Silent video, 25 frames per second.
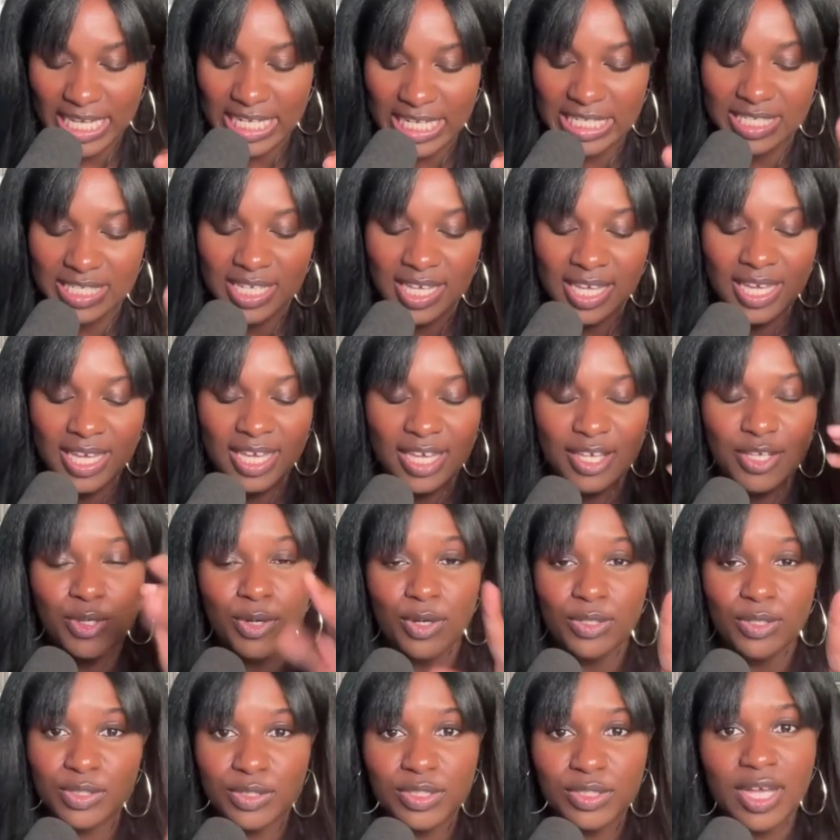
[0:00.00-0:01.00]
And
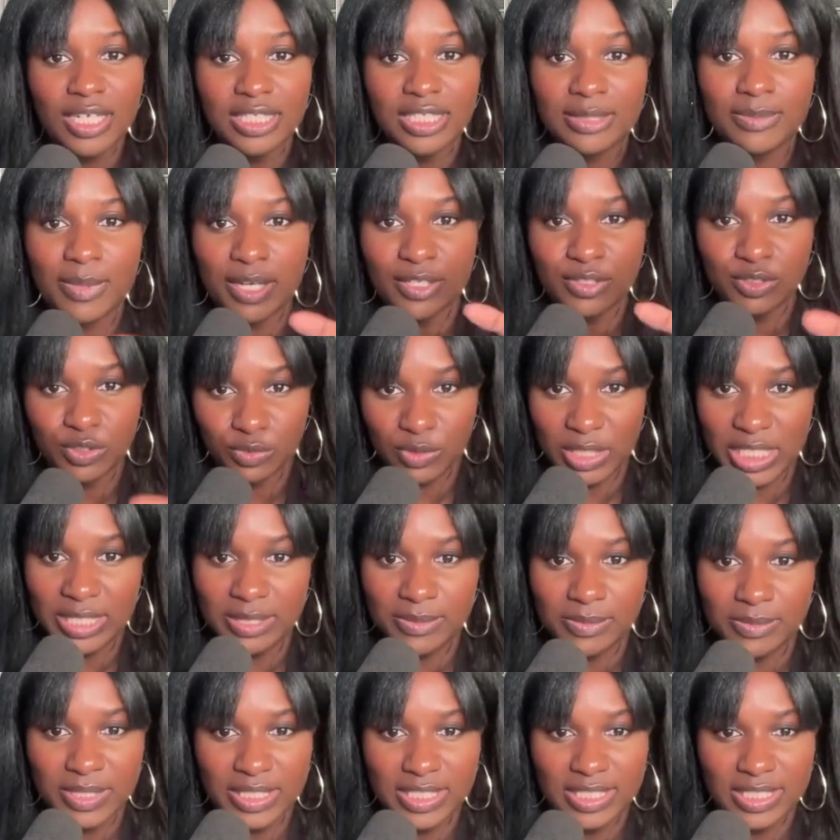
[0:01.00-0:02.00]
you also talked about
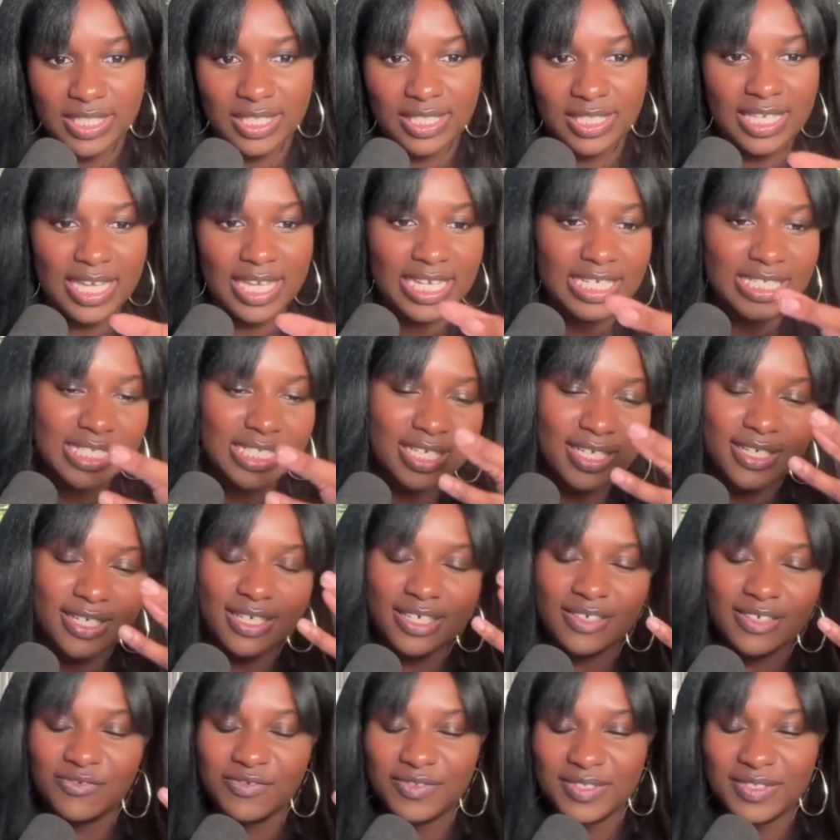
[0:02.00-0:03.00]
dreams, the
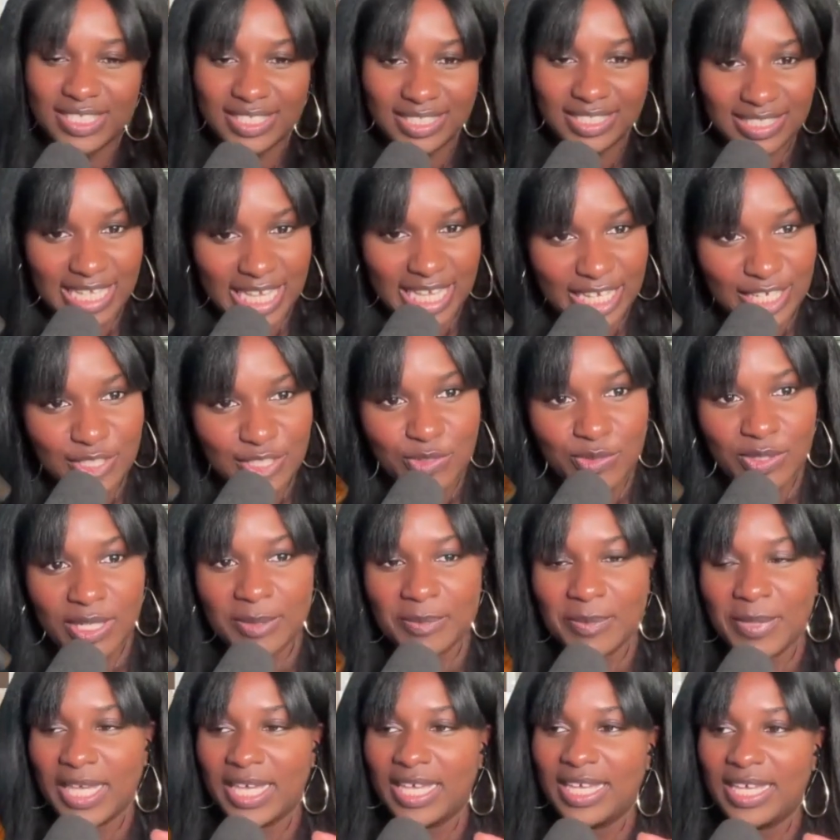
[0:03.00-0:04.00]
idea of
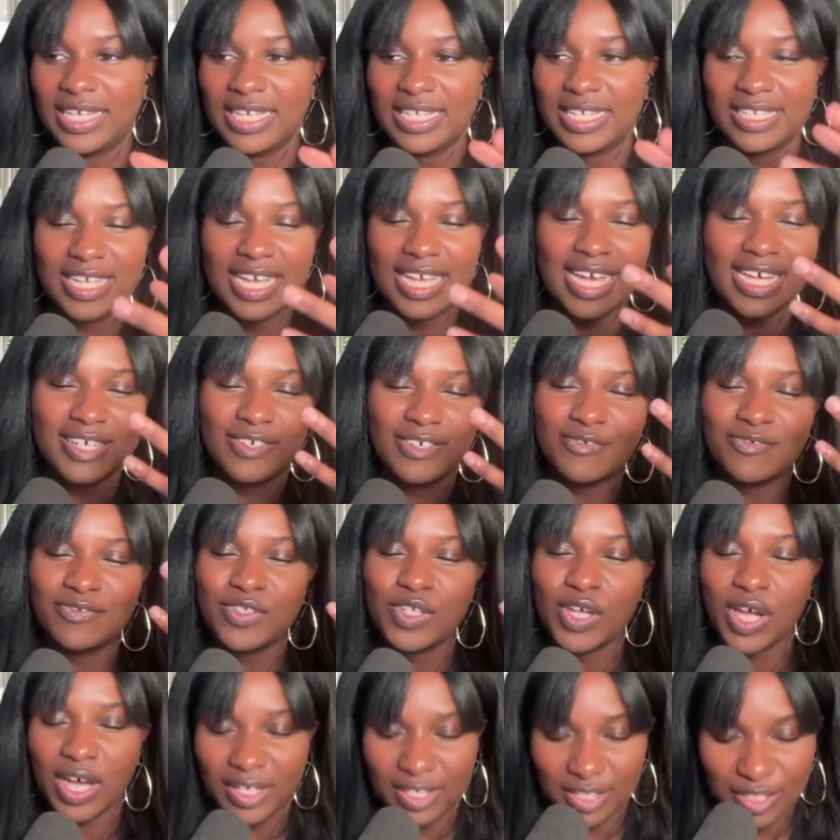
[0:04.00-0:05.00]
daydreaming and kind
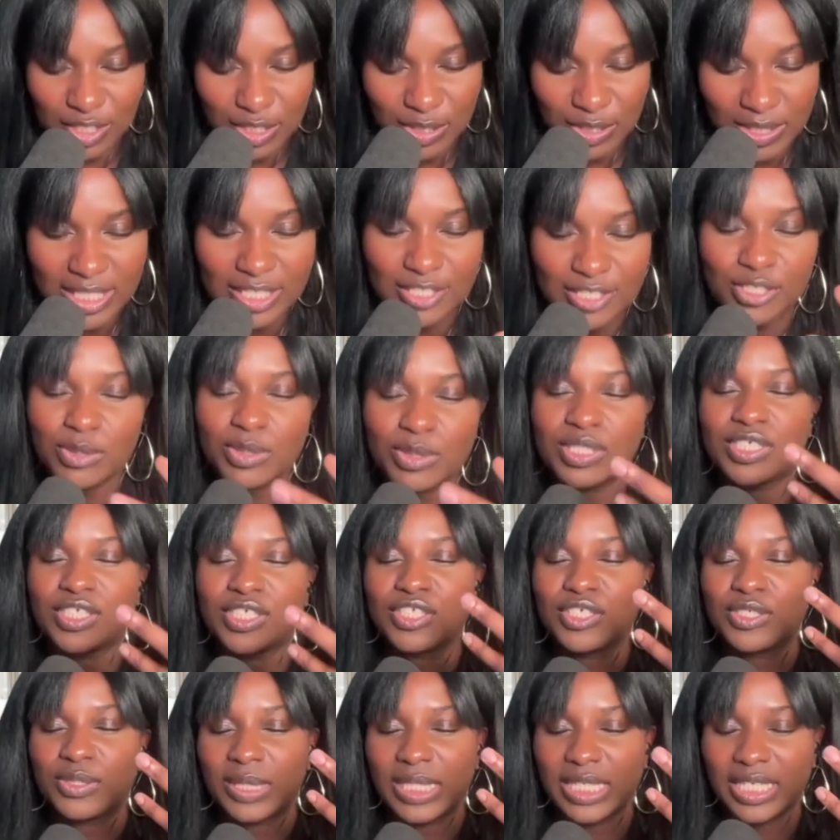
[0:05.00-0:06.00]
of talking to our
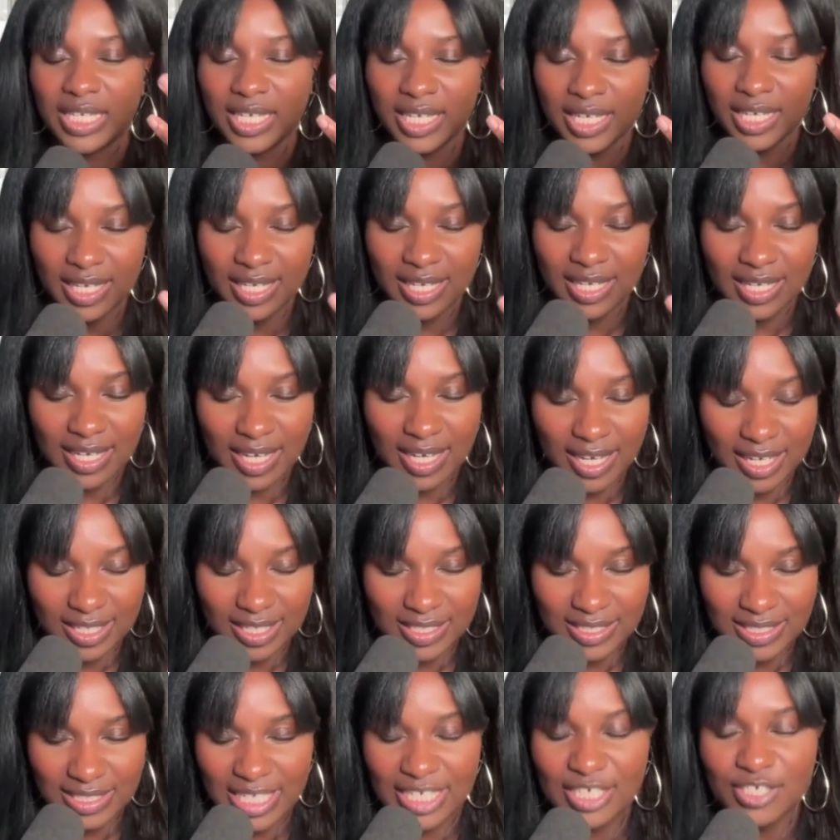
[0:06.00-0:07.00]
intuition during
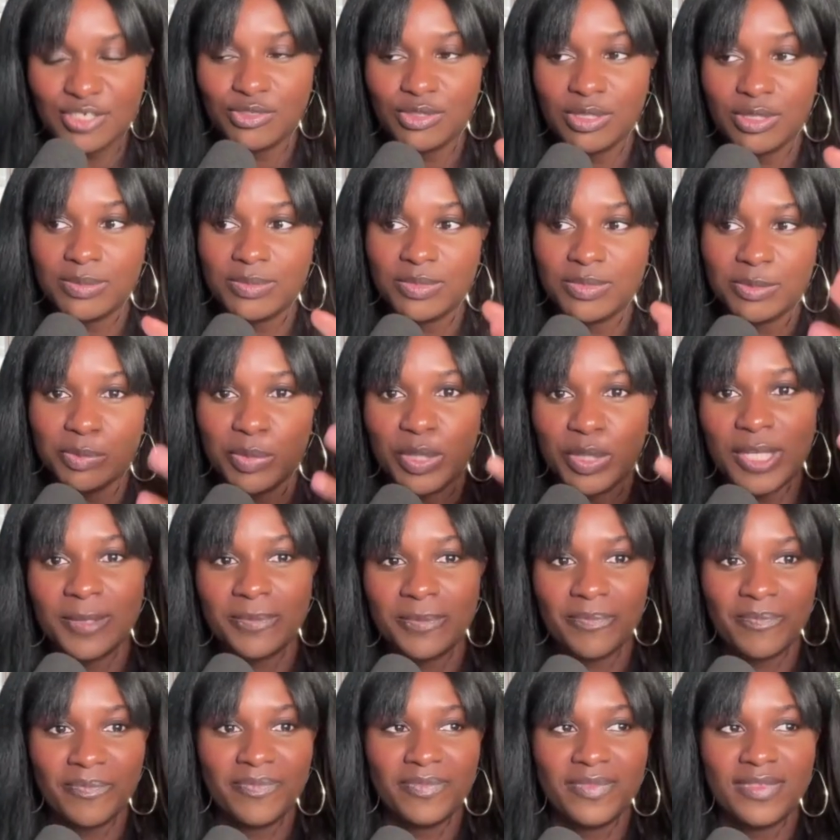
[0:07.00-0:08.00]
daydreams.
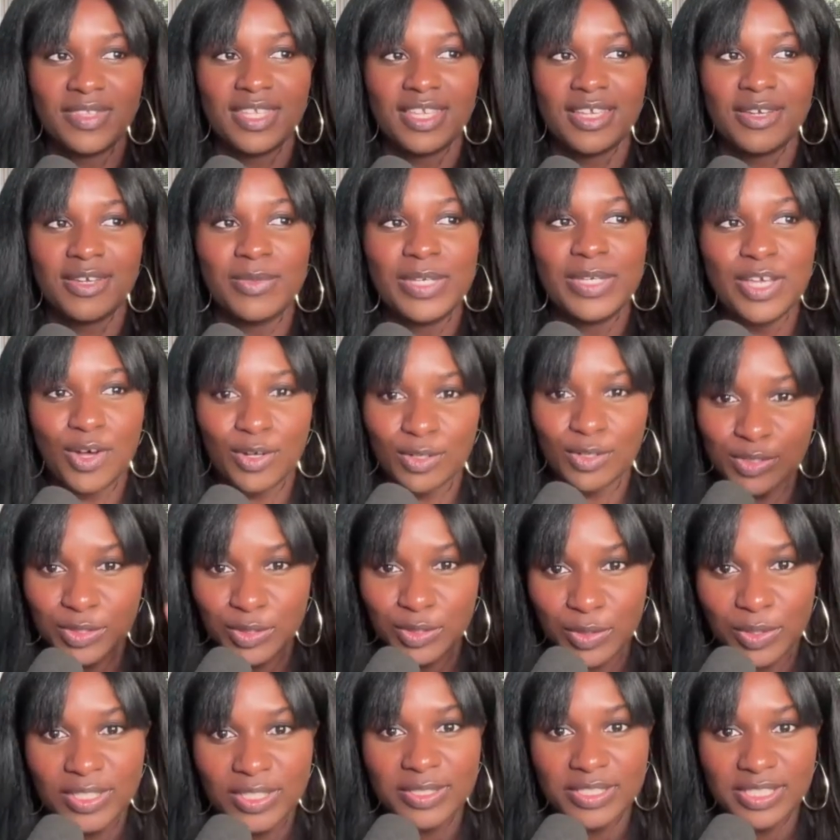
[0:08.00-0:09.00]
But we
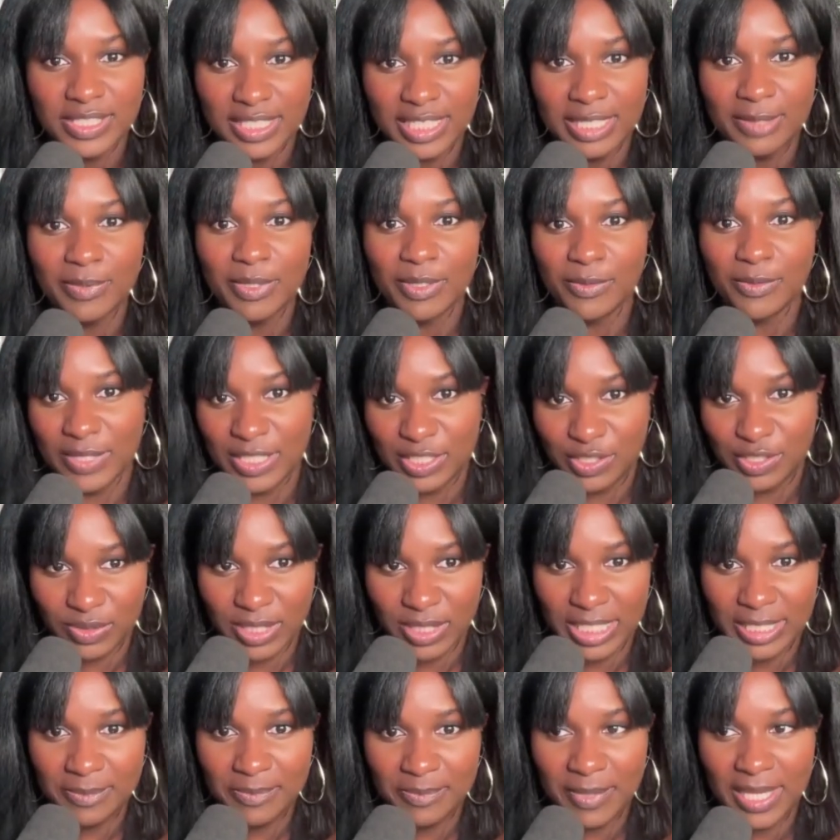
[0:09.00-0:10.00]
also go to sleep and we
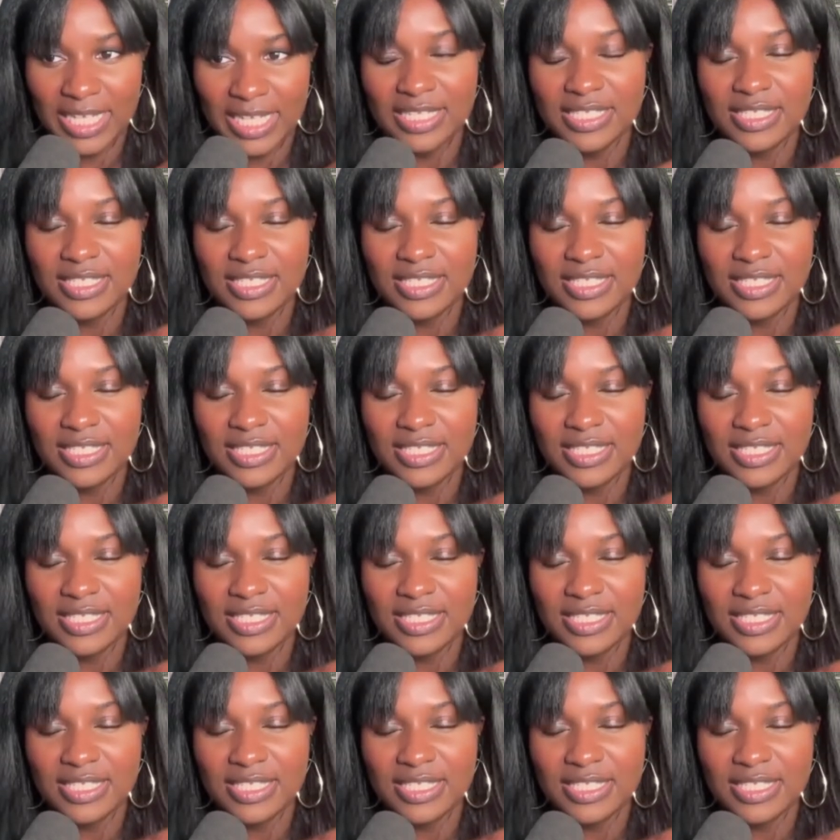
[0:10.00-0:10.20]
dream.